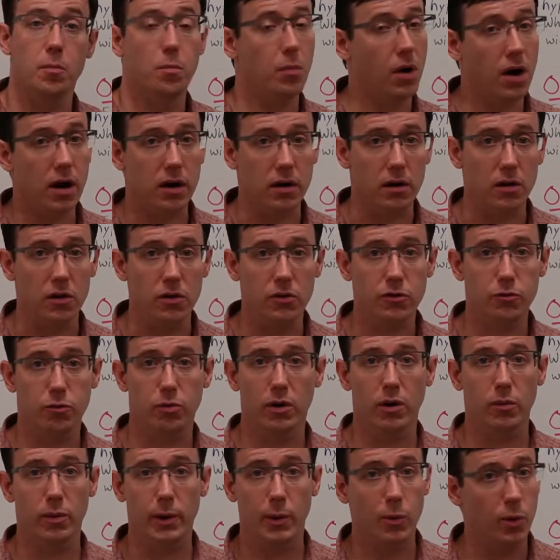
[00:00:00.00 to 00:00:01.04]
models
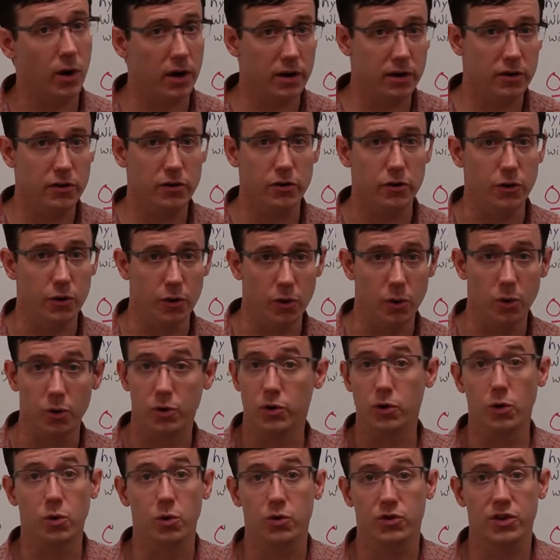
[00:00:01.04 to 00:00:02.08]
where we want to
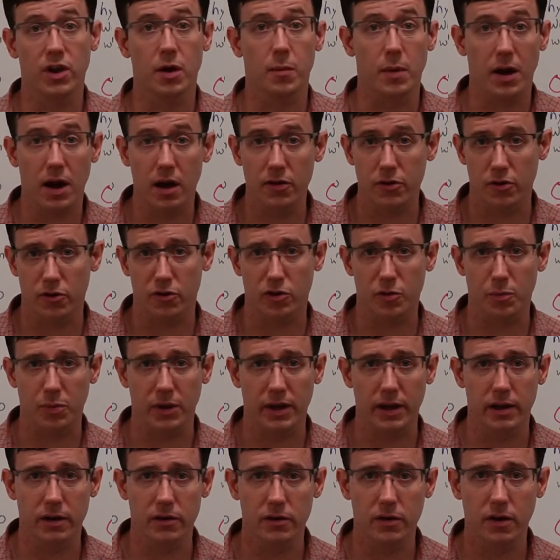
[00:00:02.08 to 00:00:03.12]
do some other
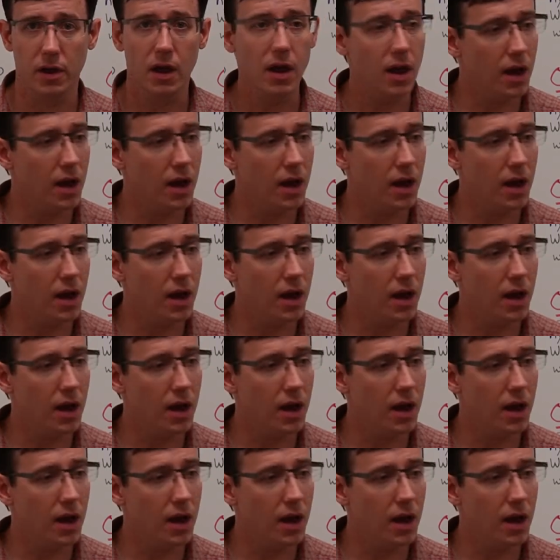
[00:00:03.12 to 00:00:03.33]
split,